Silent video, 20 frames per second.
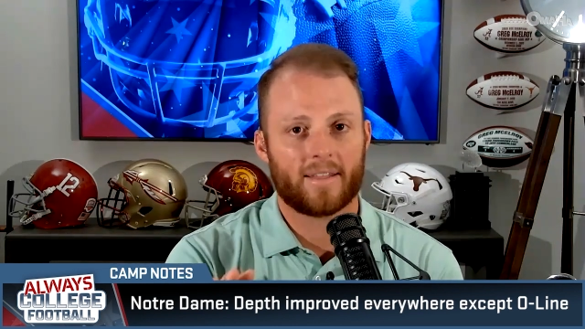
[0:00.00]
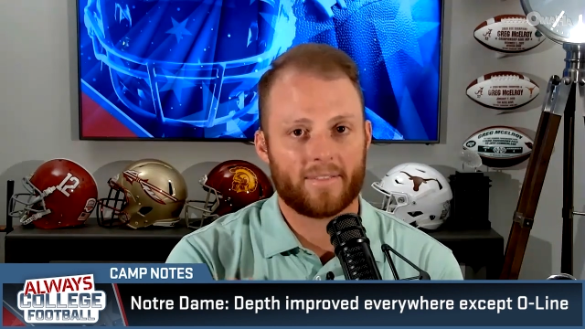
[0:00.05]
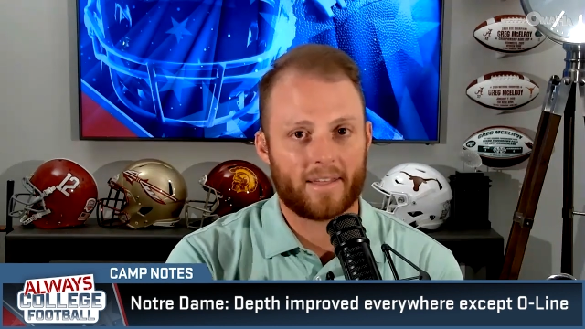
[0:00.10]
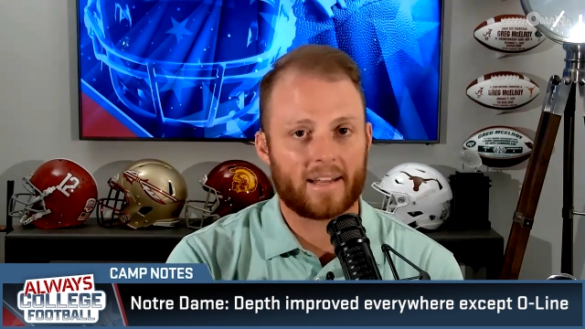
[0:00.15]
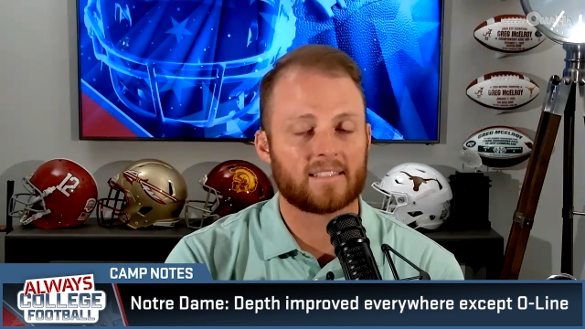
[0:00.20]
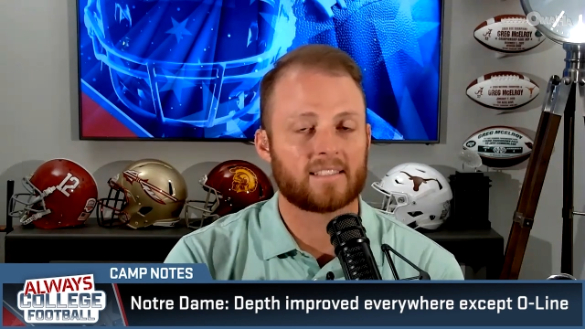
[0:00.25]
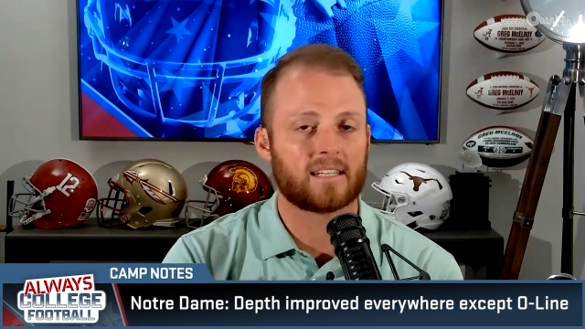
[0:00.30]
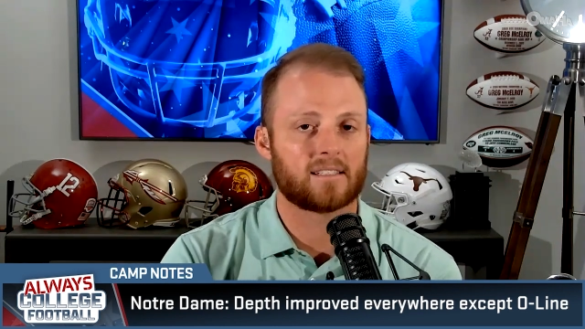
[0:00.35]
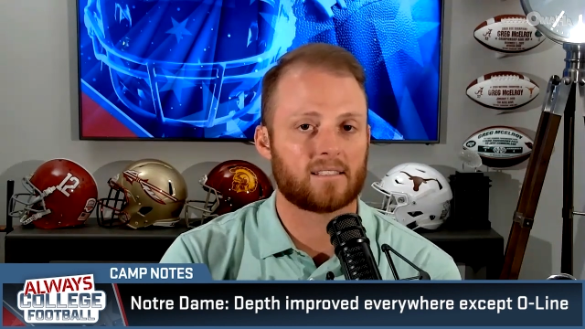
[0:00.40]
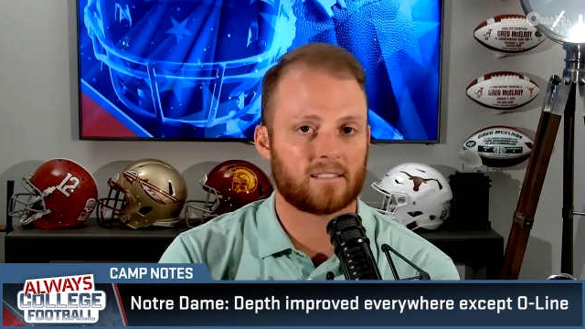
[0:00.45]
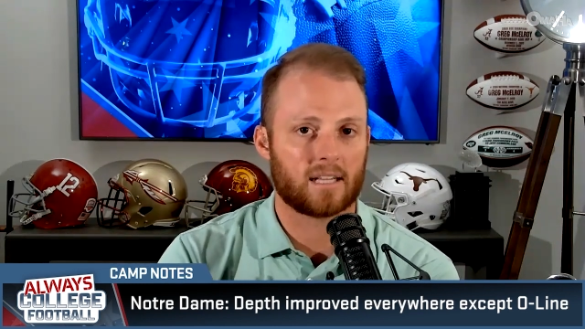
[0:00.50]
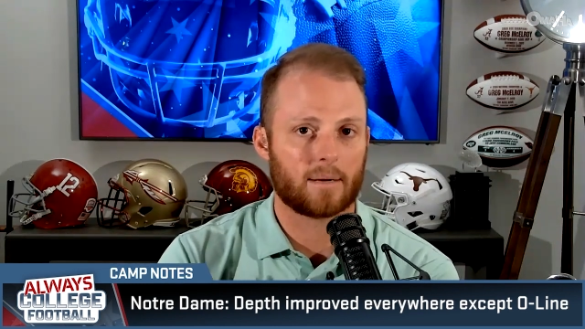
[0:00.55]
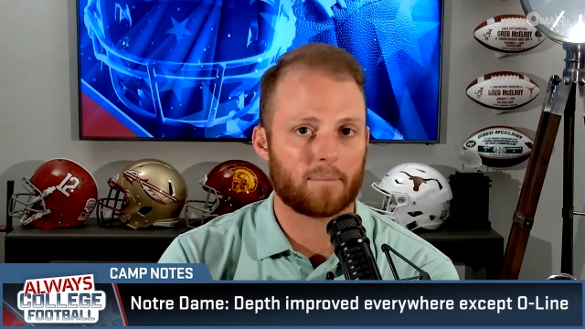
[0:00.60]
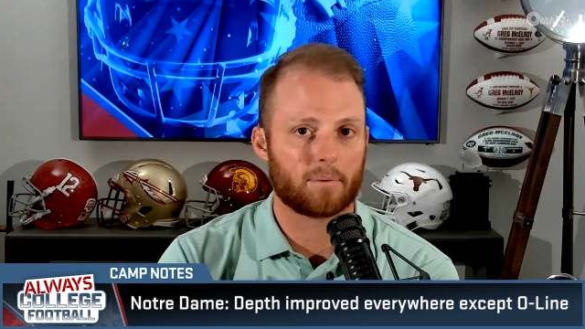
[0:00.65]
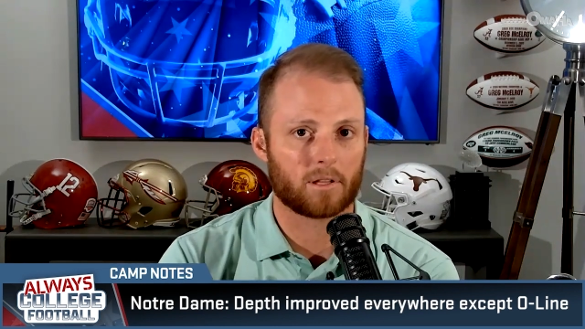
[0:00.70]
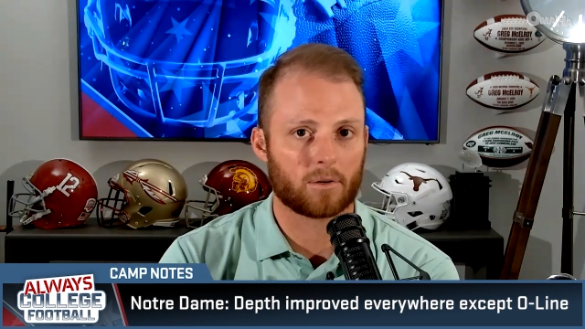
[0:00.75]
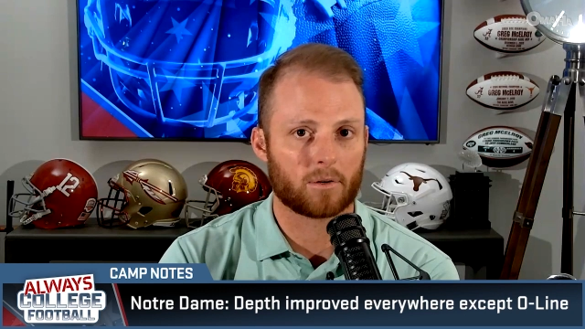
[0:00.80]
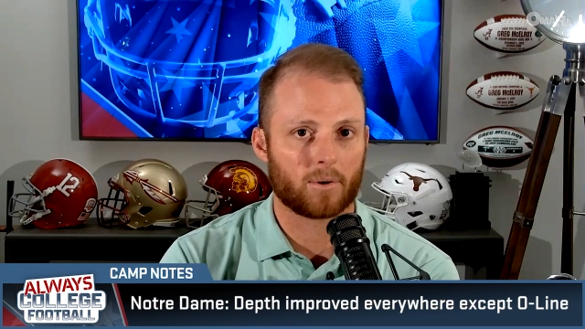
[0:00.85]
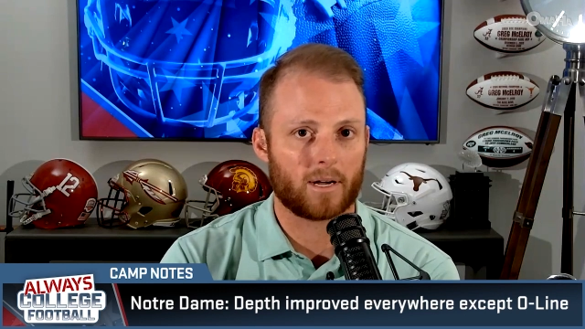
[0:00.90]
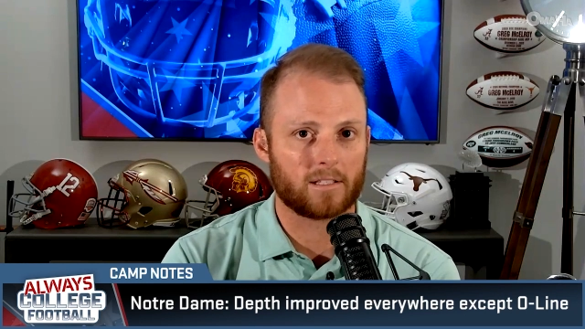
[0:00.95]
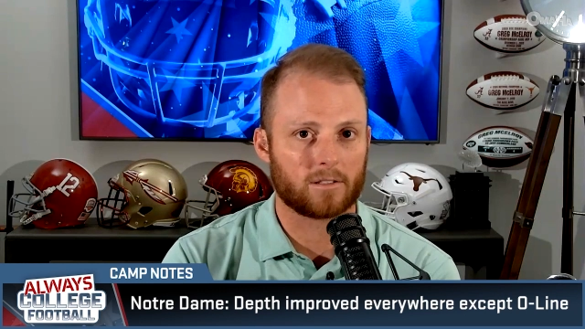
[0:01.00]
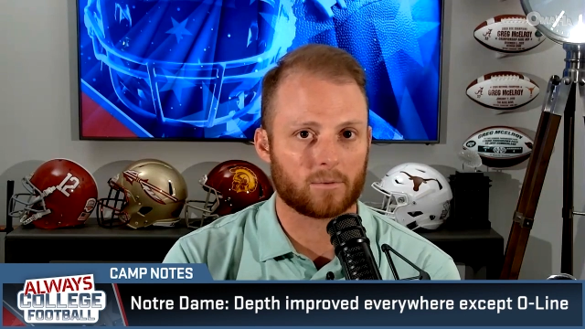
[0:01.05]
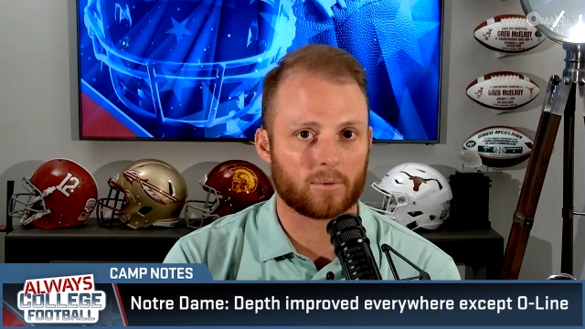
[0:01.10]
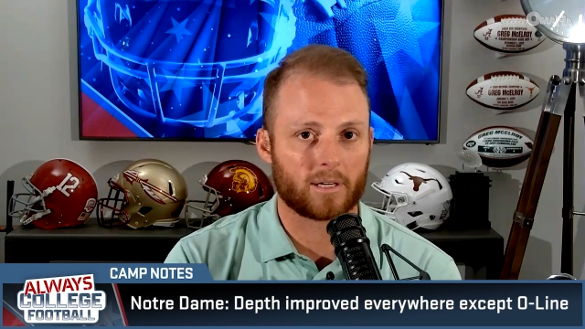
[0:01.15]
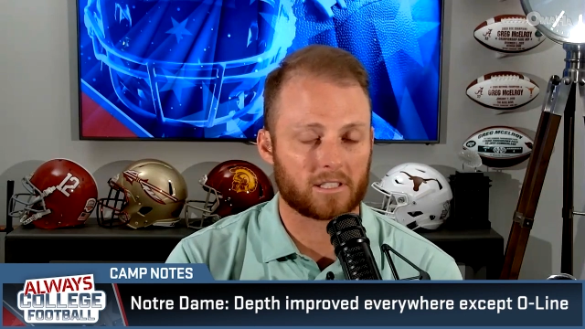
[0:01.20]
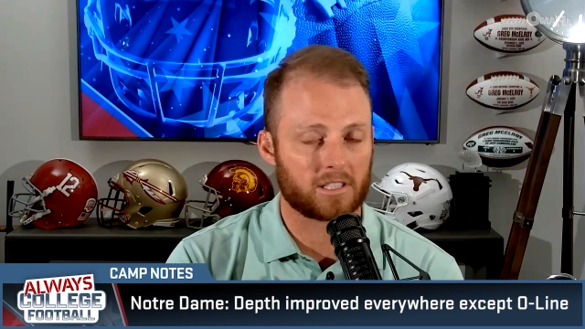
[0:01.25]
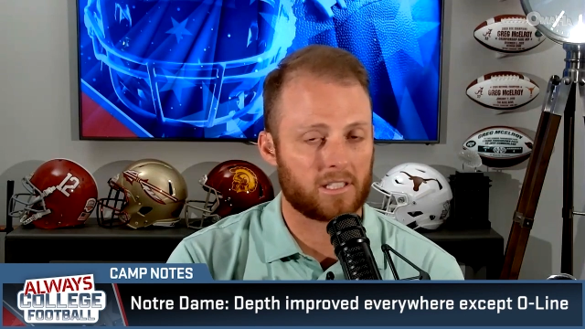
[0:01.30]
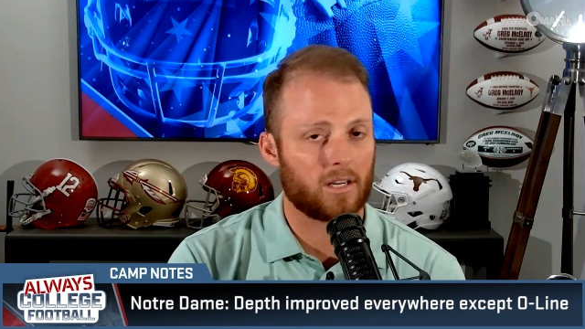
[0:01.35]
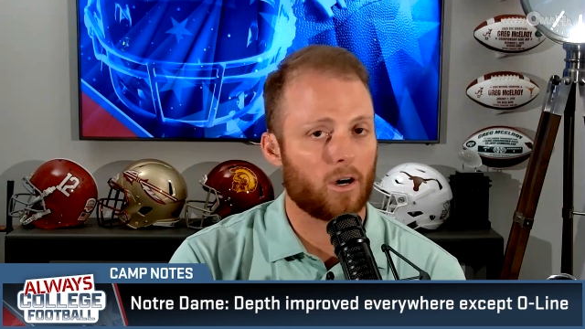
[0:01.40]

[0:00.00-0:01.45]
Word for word: And that is a step in the right direction.